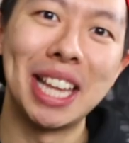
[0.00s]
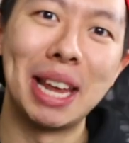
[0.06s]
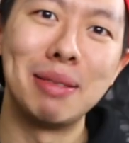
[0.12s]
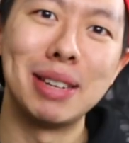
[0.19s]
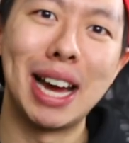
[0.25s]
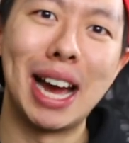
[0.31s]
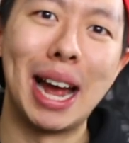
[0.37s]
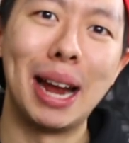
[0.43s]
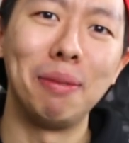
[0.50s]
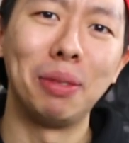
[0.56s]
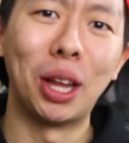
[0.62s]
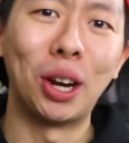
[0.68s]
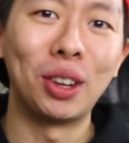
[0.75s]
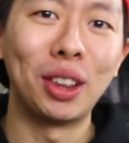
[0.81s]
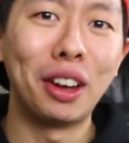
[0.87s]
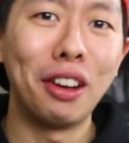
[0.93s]
same time,
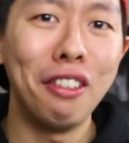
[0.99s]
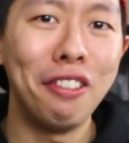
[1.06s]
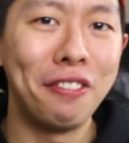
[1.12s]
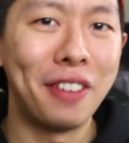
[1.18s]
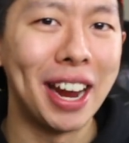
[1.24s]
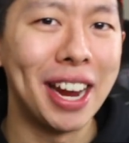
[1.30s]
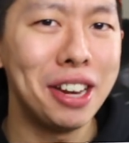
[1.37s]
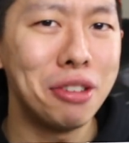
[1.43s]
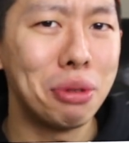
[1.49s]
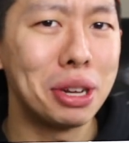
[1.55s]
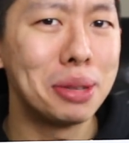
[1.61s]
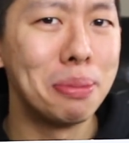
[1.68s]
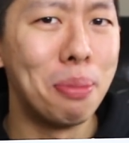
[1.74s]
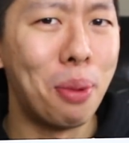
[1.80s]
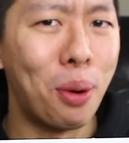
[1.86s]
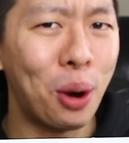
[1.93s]
their little fight
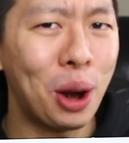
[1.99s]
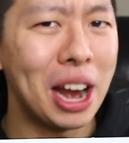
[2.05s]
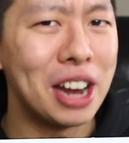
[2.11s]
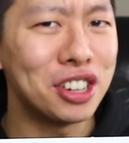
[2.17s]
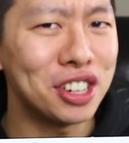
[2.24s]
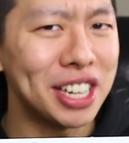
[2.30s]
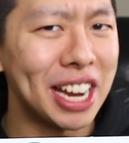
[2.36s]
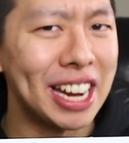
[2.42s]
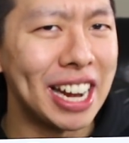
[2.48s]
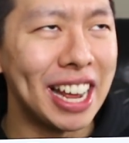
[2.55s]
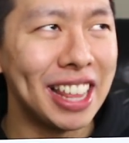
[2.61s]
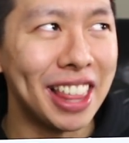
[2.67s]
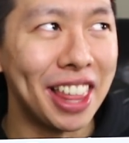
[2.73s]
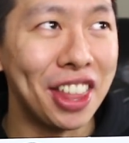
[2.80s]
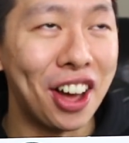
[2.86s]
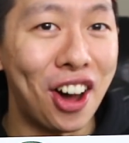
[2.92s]
was more
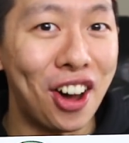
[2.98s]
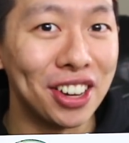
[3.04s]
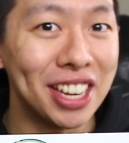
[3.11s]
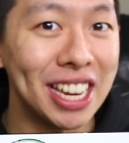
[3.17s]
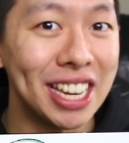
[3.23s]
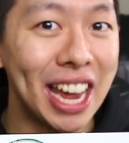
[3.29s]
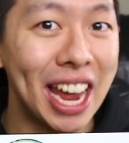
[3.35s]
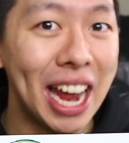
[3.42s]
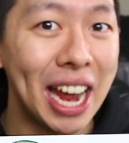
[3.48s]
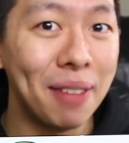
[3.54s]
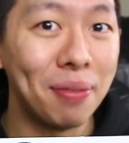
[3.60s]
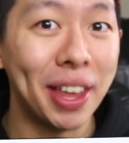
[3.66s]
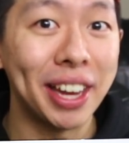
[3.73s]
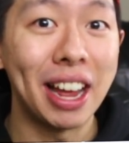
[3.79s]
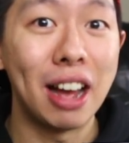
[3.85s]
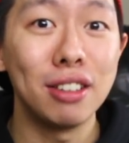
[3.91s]
entertaining than the hockey
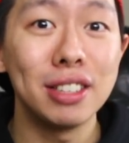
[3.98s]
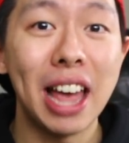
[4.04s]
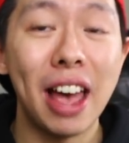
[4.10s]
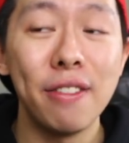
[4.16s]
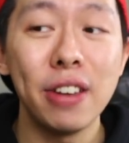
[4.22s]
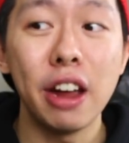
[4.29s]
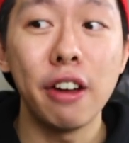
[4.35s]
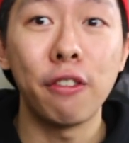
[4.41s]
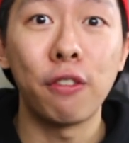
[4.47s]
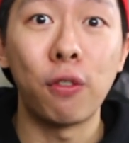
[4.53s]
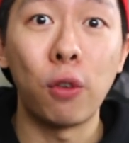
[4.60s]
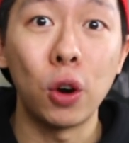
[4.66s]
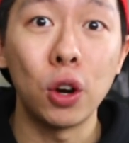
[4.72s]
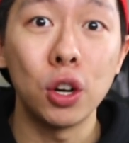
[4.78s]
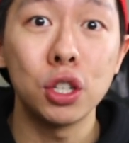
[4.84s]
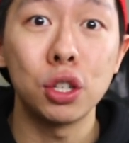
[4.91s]
game. Like, I was having a
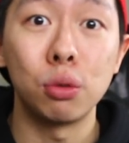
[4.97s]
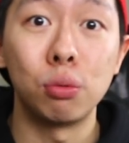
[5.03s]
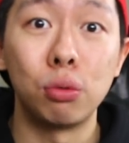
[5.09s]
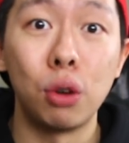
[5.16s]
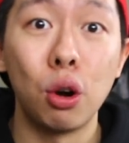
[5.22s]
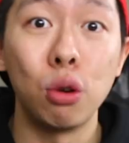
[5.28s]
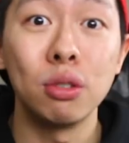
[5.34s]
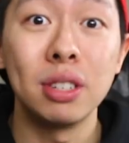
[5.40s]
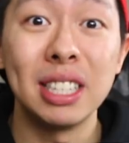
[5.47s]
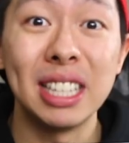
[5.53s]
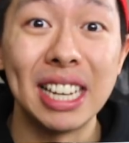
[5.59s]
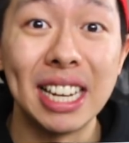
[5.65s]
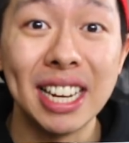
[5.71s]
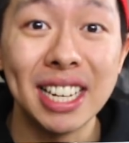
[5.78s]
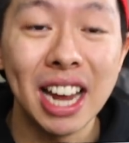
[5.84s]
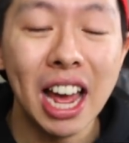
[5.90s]
first row
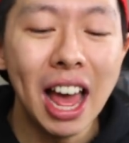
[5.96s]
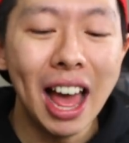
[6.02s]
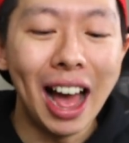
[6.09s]
seat.